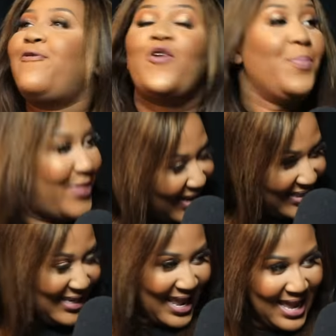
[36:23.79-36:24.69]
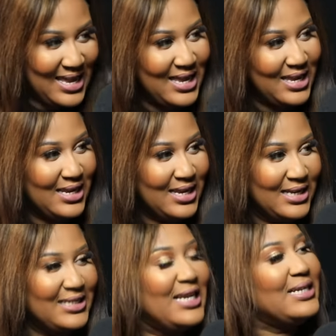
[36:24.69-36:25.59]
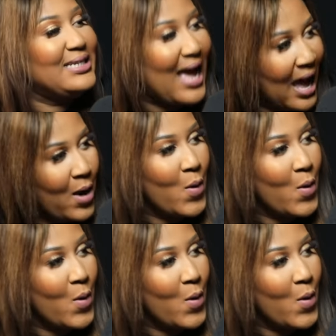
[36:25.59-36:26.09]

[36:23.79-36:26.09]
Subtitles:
From that day till now.